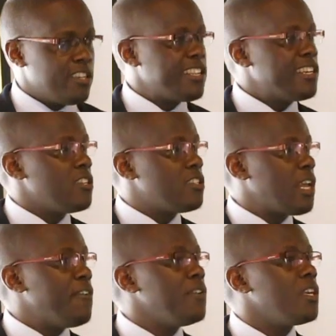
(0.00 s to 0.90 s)
they started
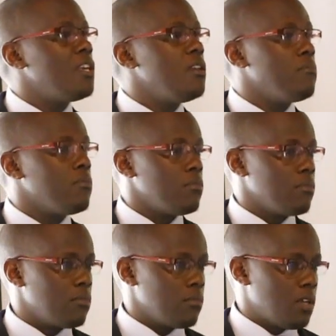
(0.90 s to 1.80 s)
serving him
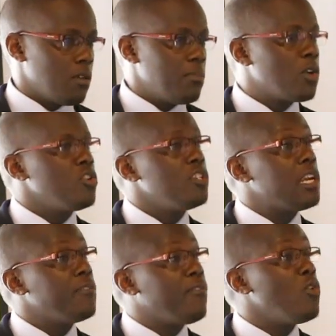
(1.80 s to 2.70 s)
because
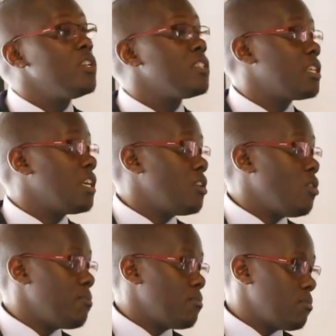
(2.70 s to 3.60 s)
he had found his
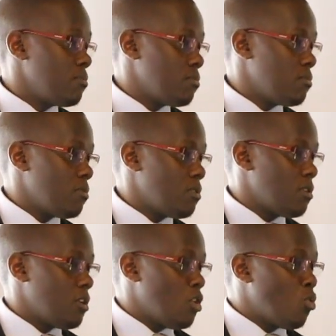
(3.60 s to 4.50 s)
kingdom.
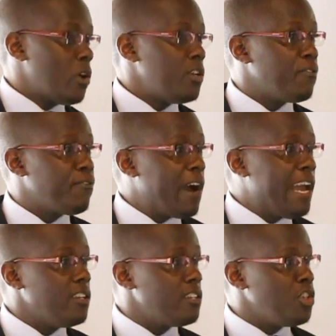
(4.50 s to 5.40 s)
When you
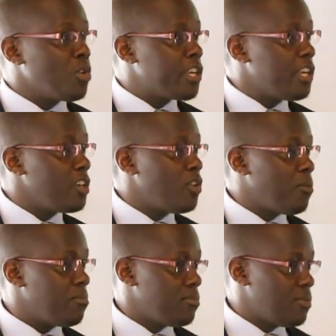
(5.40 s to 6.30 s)
find your
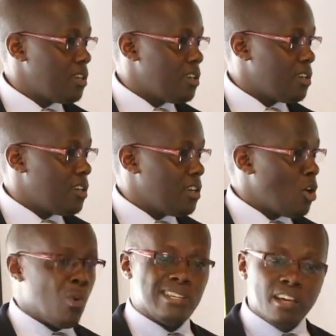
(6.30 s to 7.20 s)
kingdom,
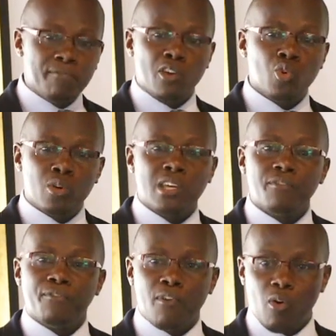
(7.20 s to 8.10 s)
whatever you're
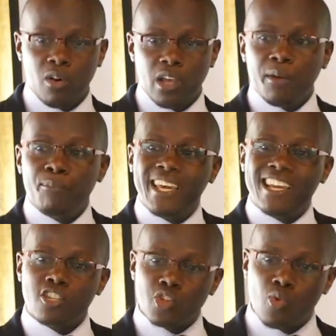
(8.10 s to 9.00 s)
looking for
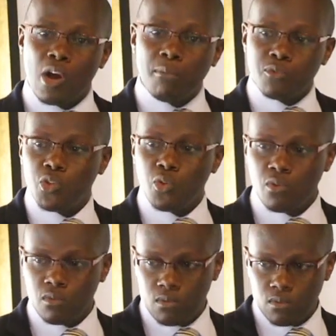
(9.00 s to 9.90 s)
begins to come to
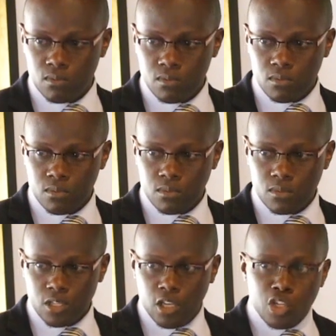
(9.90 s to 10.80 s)
you.
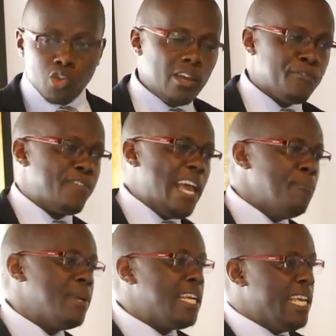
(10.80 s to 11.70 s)
So if
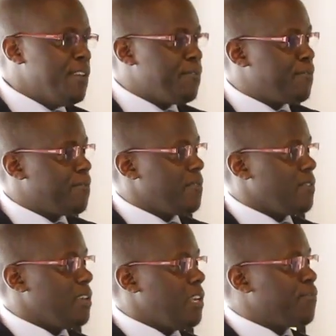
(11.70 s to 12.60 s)
they believe,
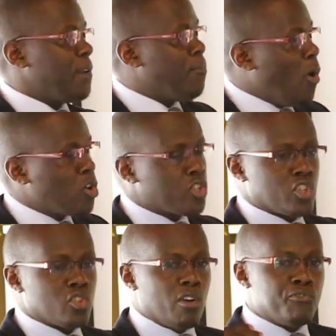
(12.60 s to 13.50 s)
if the
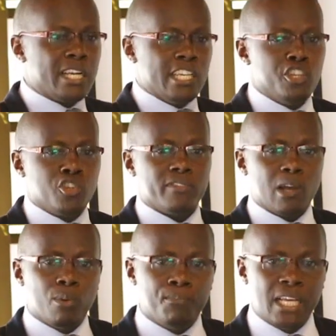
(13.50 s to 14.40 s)
books of
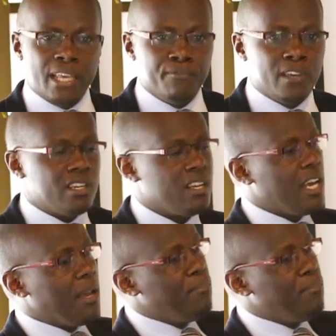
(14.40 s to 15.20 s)
religion that we believe in